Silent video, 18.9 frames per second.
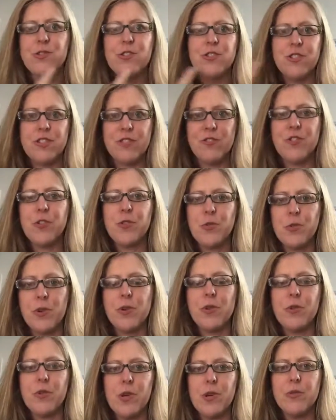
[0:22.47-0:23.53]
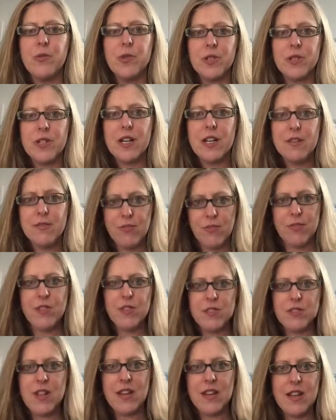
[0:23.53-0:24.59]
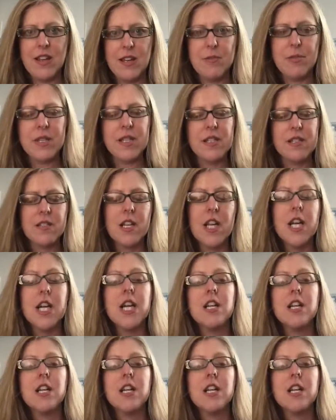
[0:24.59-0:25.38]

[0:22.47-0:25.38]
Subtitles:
just if you were in real life, standing in a place.